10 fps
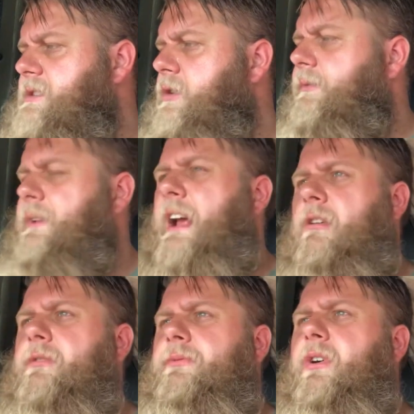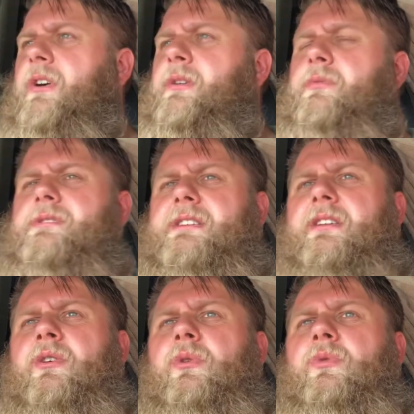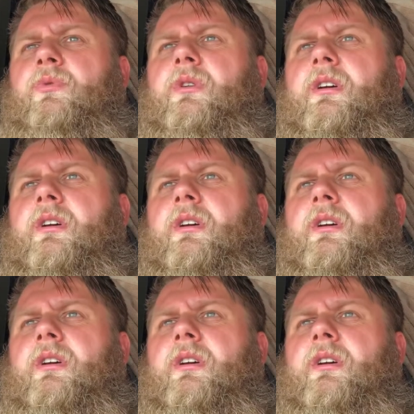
not verified. What's it called?